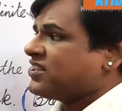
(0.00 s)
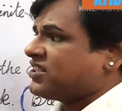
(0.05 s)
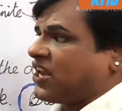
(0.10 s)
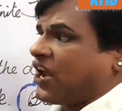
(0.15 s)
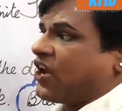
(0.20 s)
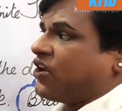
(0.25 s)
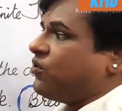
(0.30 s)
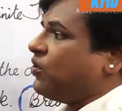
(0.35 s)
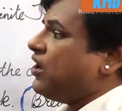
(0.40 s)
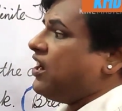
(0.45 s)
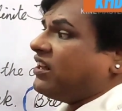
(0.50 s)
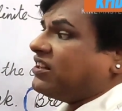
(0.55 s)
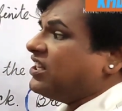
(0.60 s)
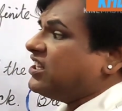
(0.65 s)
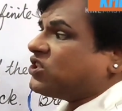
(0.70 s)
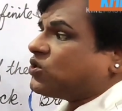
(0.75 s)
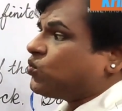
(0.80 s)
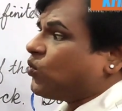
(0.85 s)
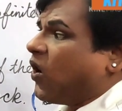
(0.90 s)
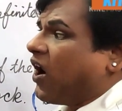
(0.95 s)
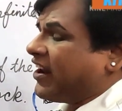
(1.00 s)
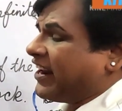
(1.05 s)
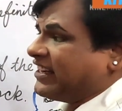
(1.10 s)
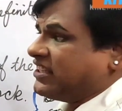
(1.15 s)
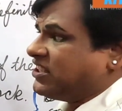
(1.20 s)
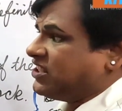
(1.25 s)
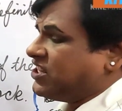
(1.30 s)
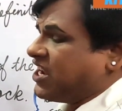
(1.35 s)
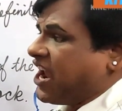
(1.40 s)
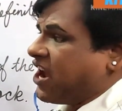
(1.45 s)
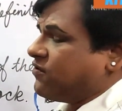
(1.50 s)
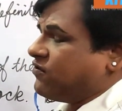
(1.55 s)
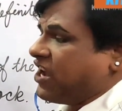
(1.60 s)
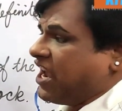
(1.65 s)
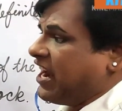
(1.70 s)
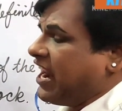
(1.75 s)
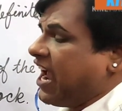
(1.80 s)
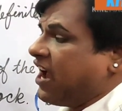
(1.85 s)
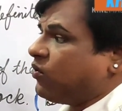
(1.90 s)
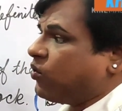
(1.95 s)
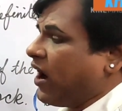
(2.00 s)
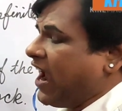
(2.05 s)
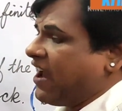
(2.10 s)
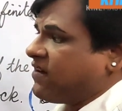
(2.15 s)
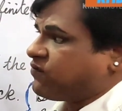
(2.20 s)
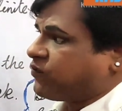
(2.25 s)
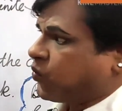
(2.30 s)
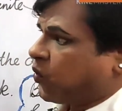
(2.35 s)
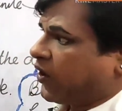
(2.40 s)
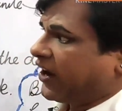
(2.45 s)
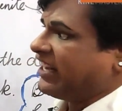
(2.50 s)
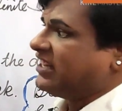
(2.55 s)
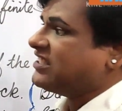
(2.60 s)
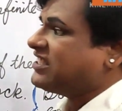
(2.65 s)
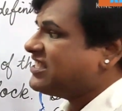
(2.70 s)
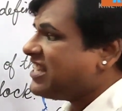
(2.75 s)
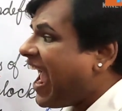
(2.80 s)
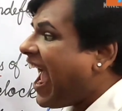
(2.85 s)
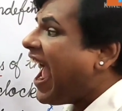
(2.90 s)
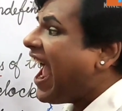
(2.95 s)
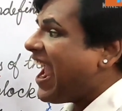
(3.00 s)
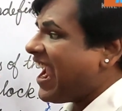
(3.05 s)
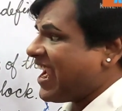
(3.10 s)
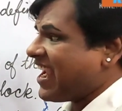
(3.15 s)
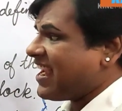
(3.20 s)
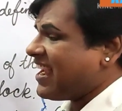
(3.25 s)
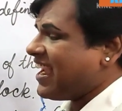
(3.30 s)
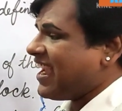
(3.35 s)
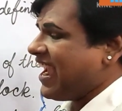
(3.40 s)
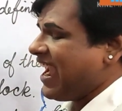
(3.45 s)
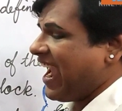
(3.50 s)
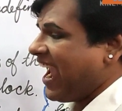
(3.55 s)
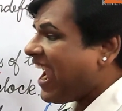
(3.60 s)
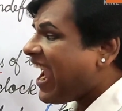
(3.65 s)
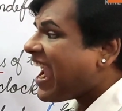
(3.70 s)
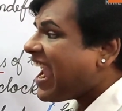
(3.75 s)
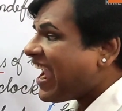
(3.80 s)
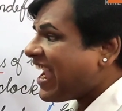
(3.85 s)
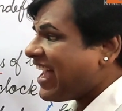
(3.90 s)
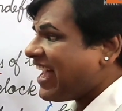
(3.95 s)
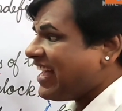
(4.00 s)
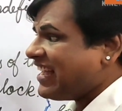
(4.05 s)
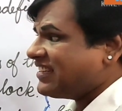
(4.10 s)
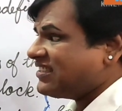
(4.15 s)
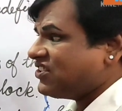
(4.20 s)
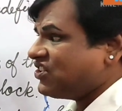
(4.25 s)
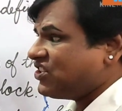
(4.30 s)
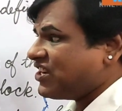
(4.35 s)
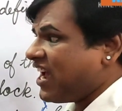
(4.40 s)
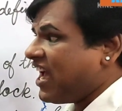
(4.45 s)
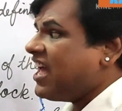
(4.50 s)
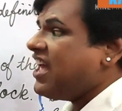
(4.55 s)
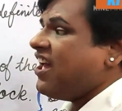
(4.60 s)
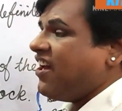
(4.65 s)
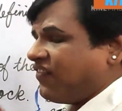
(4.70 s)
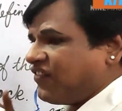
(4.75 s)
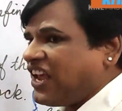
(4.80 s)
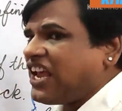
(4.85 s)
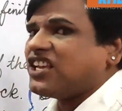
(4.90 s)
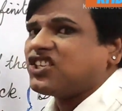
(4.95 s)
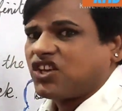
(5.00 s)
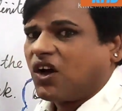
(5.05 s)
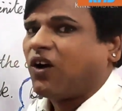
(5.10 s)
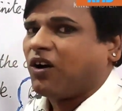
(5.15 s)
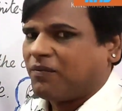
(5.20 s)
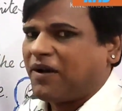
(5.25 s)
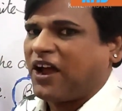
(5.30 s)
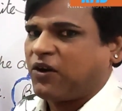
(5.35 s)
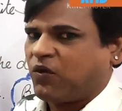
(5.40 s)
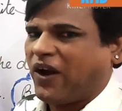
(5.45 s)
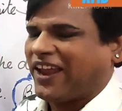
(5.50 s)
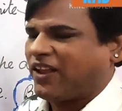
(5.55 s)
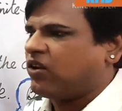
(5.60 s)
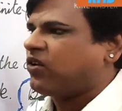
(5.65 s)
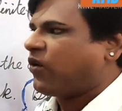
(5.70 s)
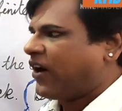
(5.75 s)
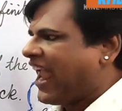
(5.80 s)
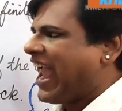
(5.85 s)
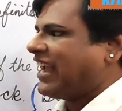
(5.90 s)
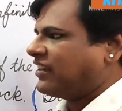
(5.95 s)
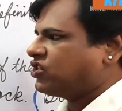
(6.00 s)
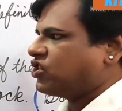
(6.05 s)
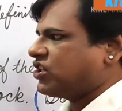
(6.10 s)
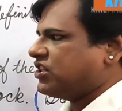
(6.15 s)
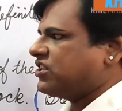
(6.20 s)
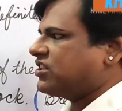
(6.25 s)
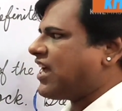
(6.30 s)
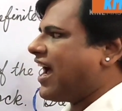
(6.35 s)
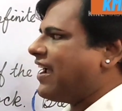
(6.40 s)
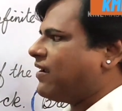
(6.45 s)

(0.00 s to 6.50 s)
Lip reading: So that's what I do, every day, and these are my regular actions.